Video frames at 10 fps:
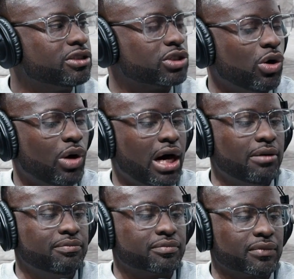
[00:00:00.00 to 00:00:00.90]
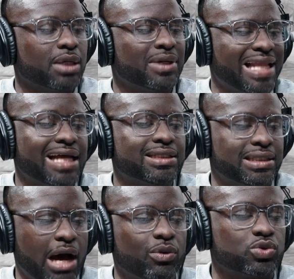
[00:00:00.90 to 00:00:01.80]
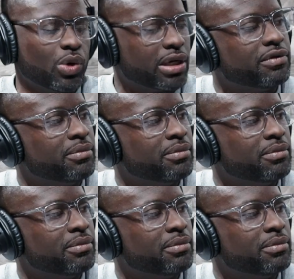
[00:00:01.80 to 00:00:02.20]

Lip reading: So, but that was one of